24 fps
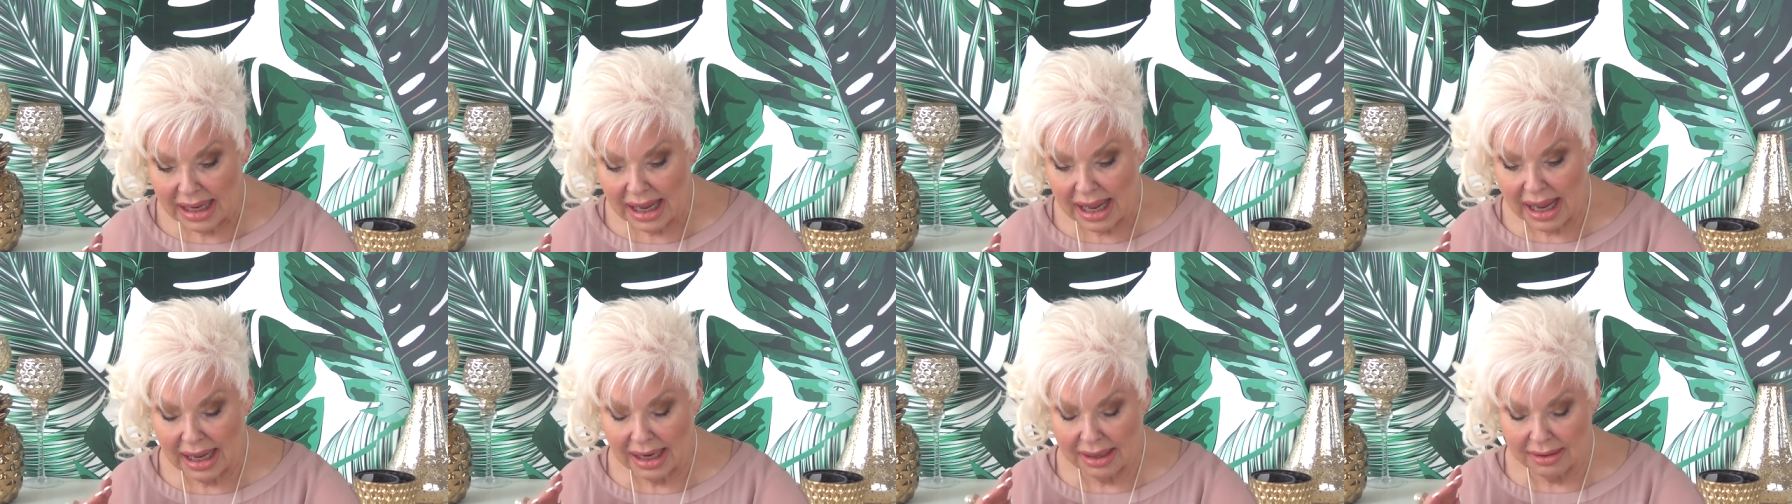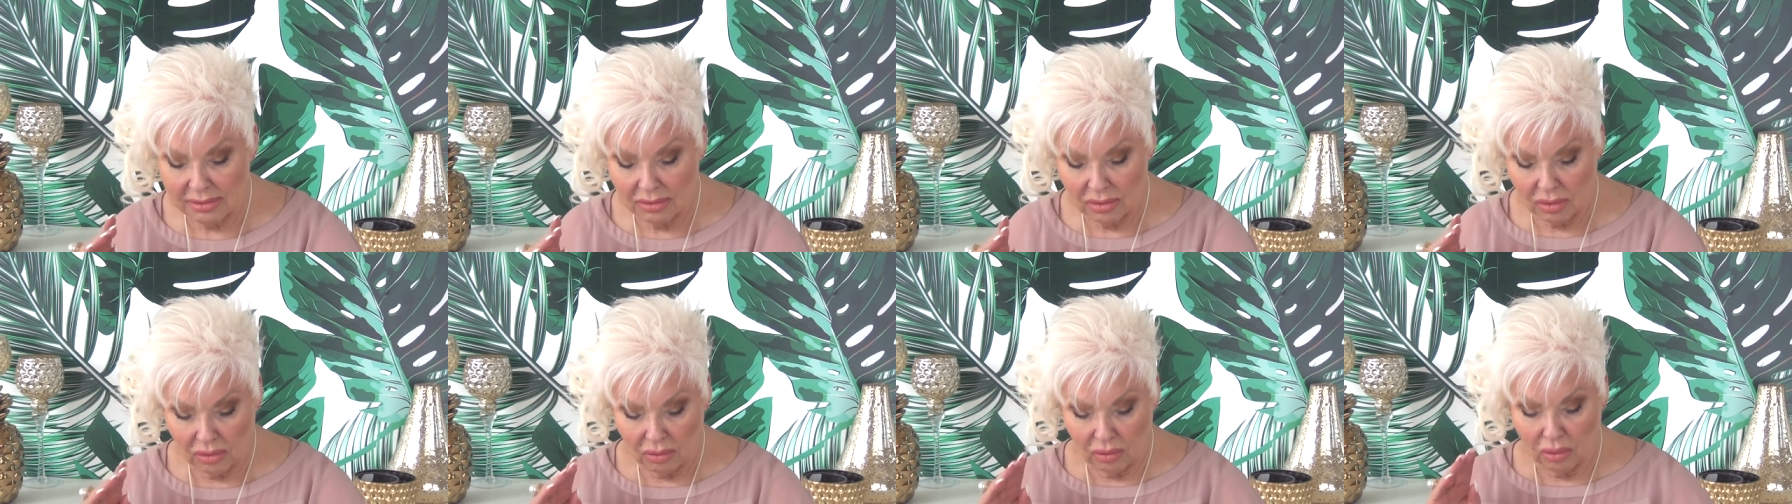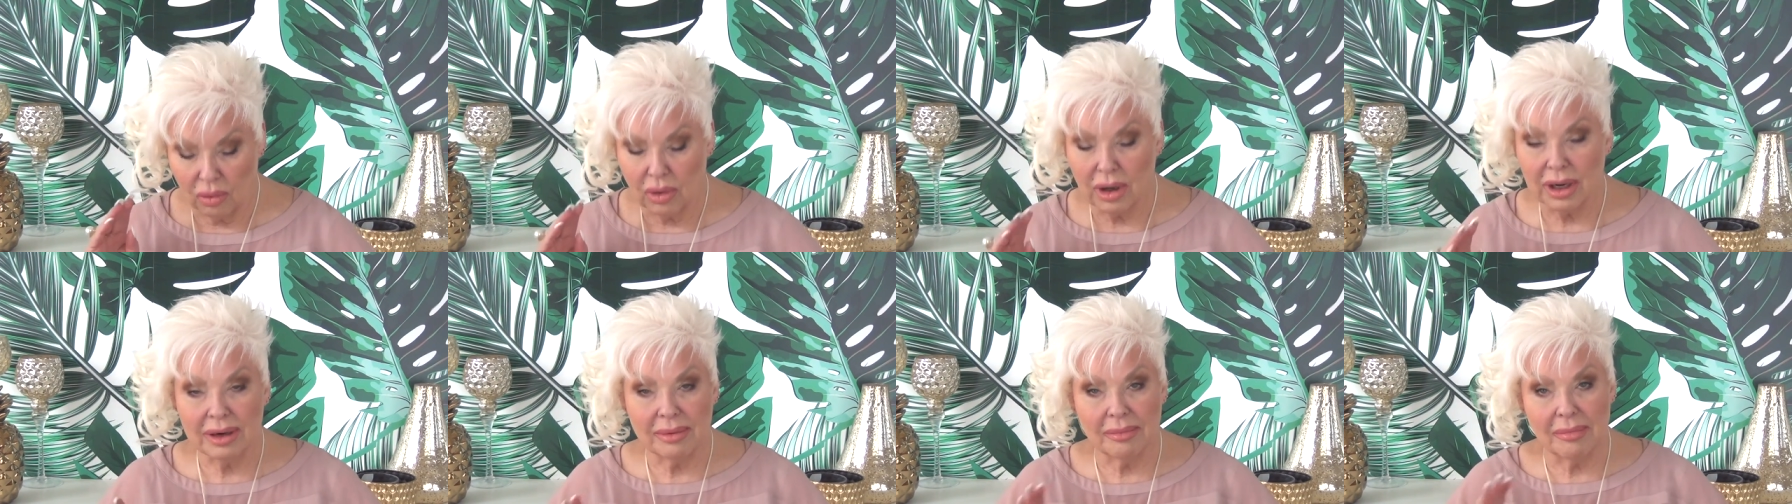And
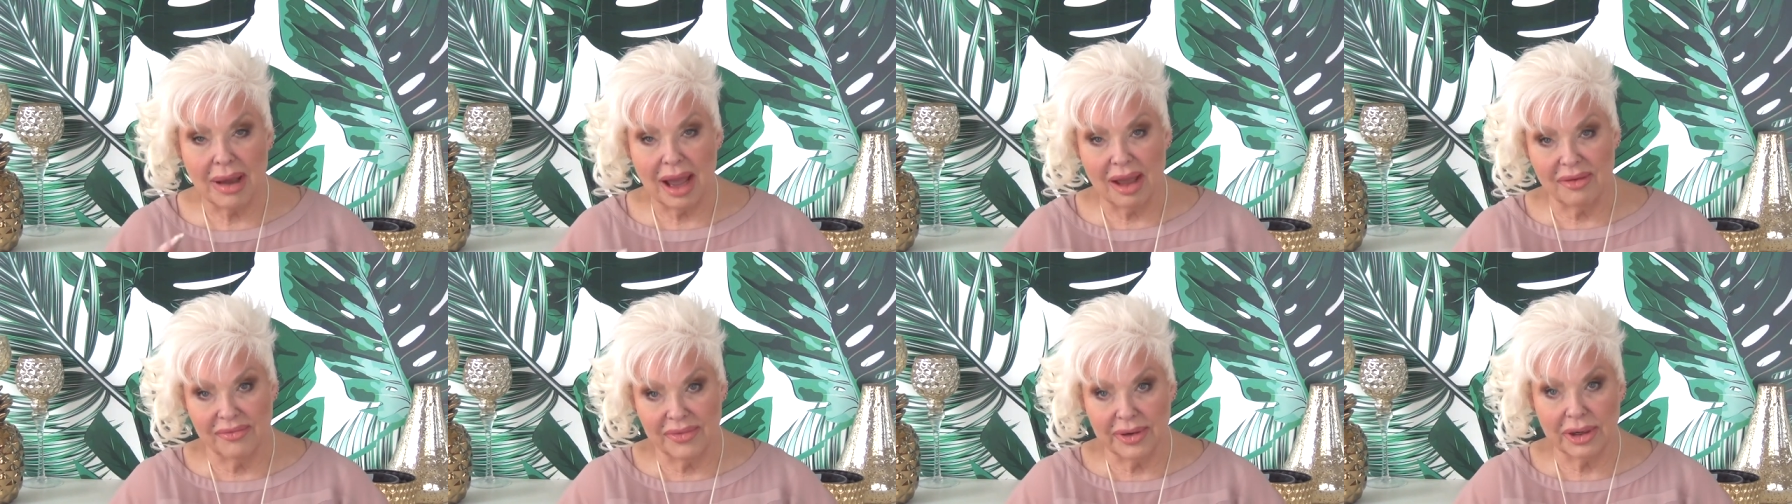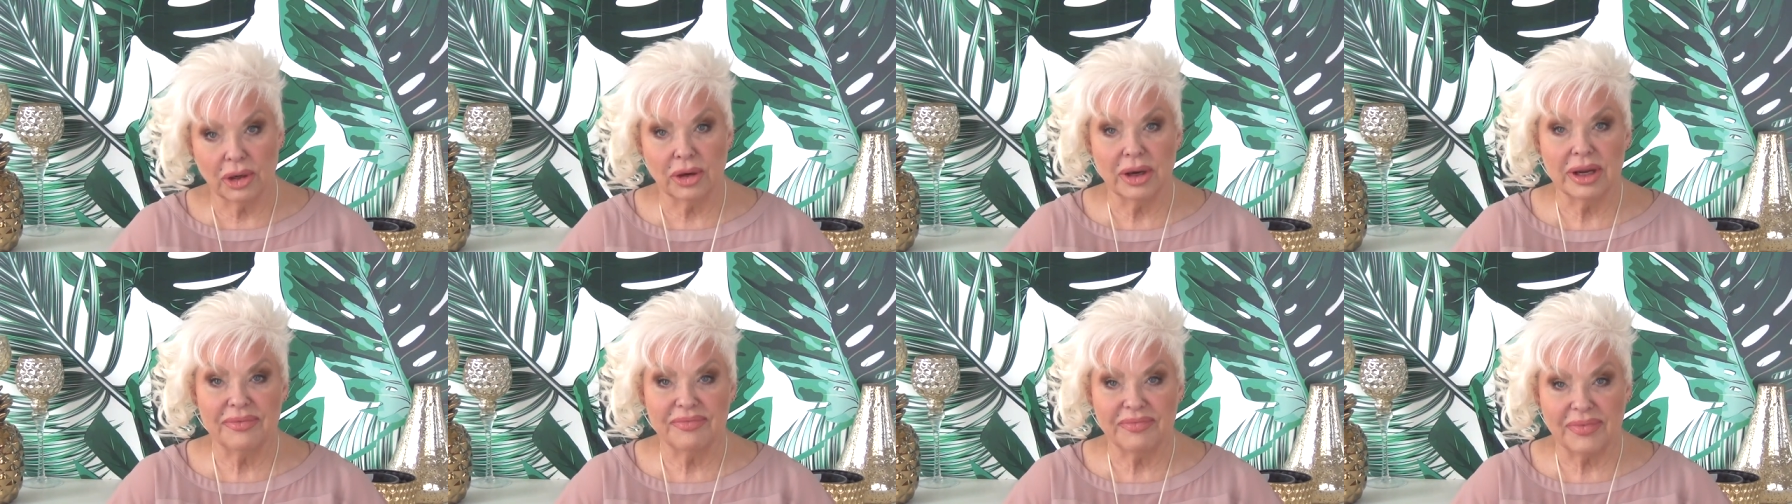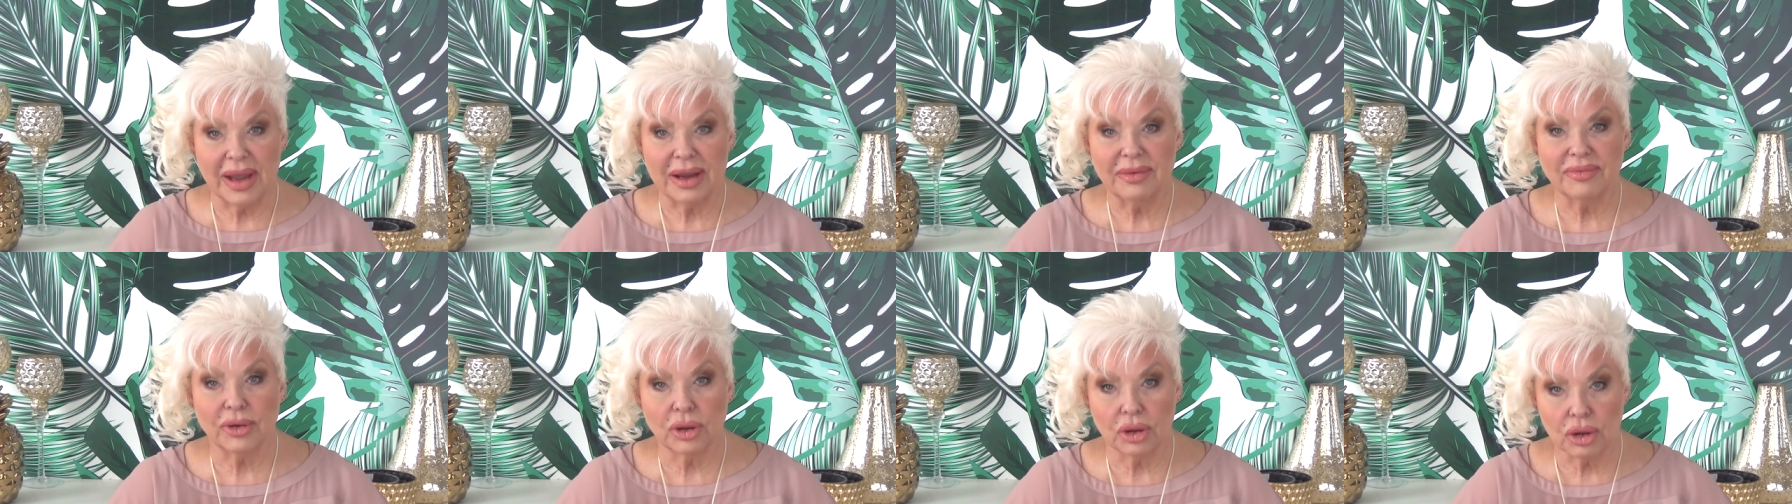one of my very
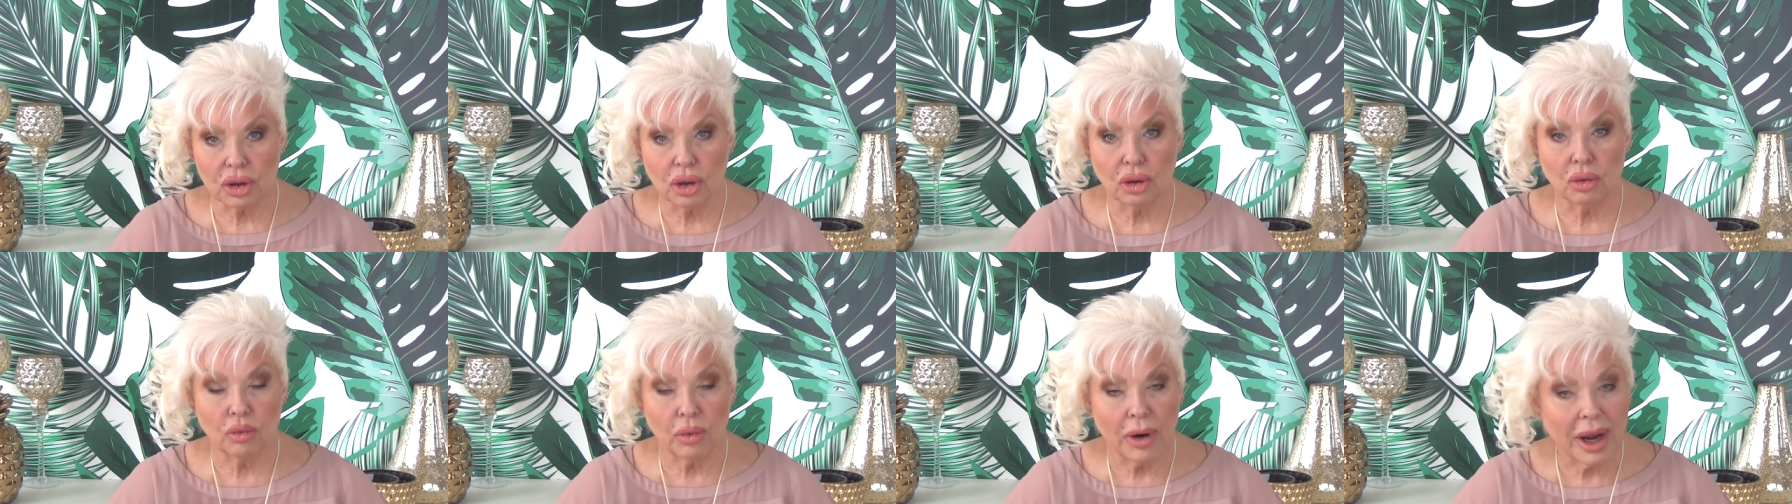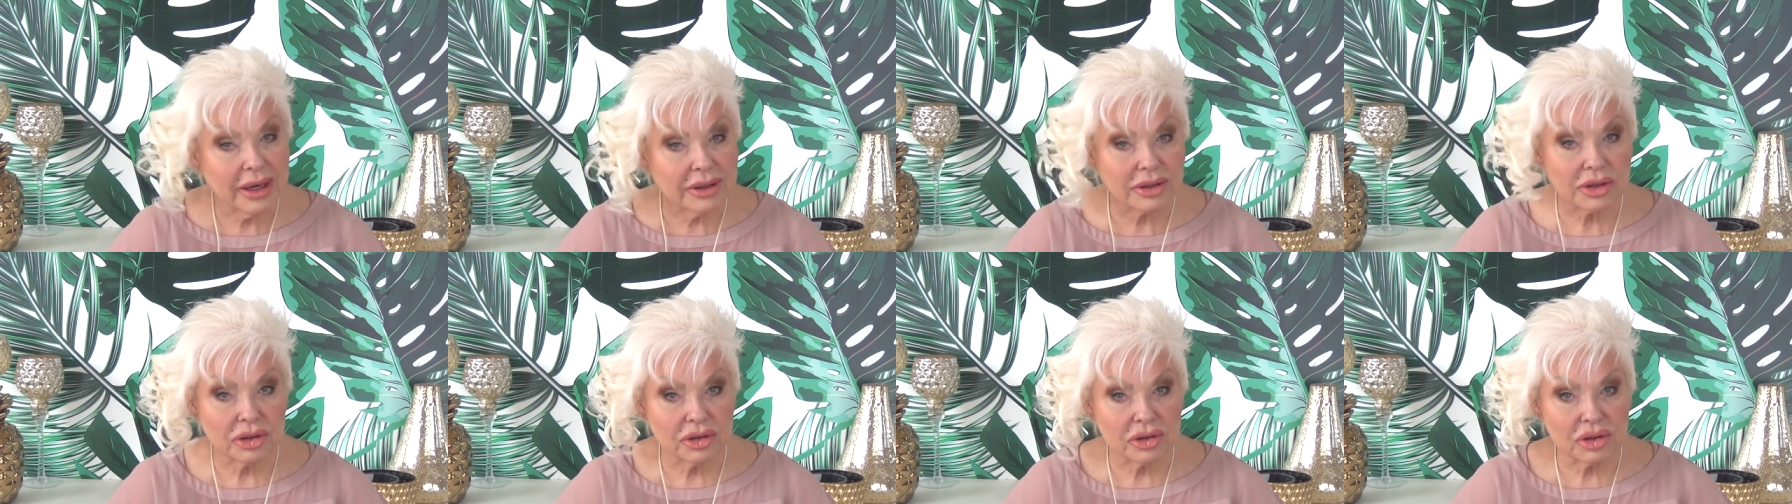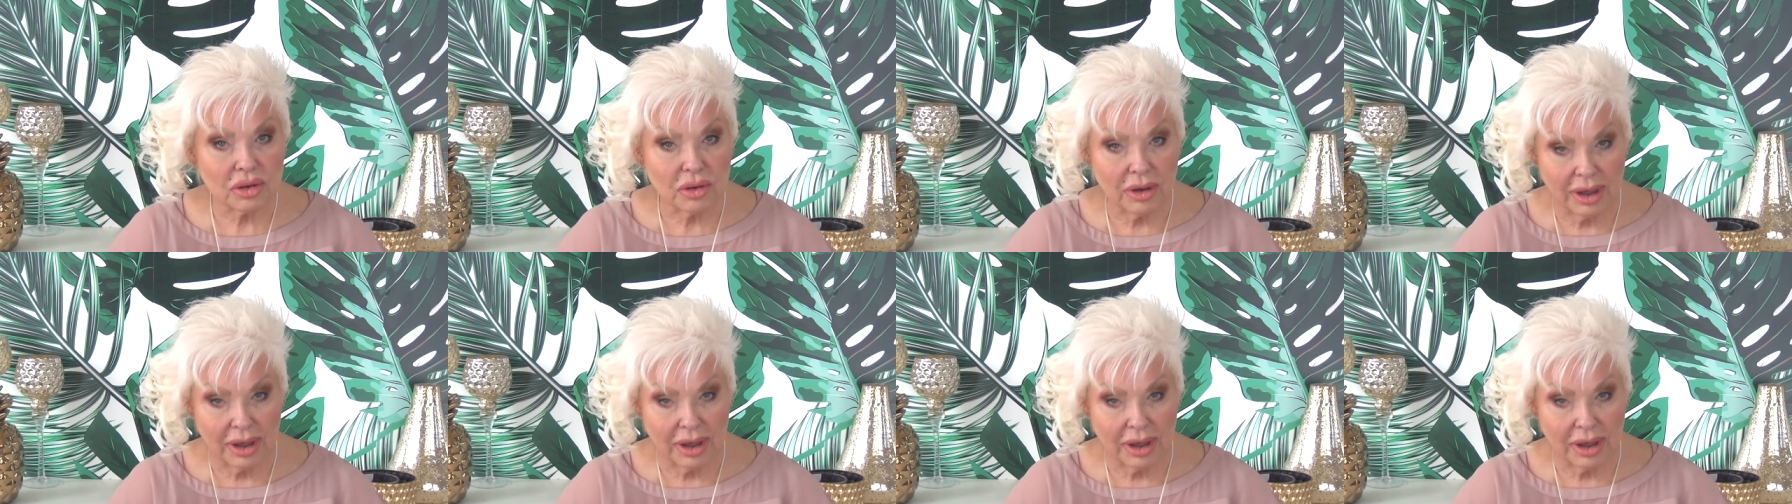favorite correctors